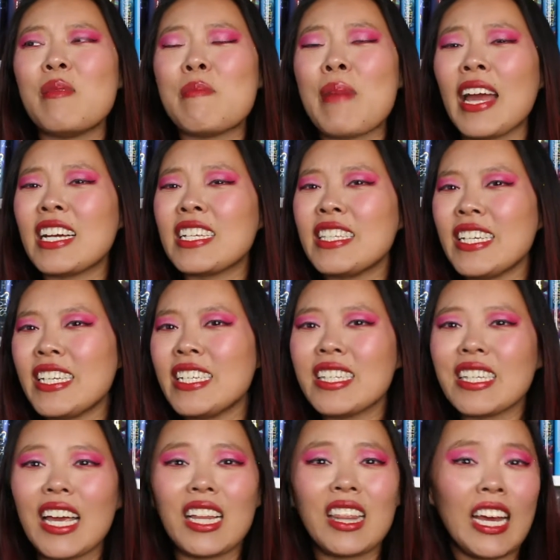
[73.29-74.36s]

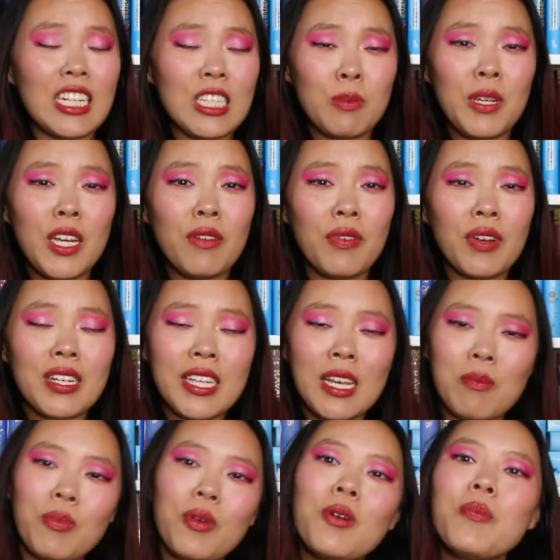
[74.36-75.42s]
magazines like Lightspeed, for
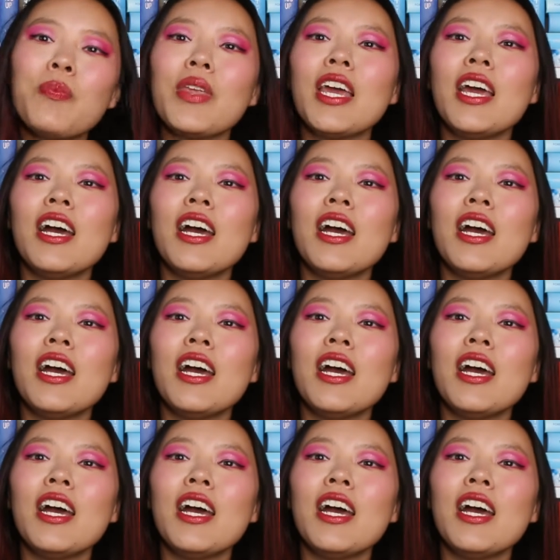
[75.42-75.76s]
example.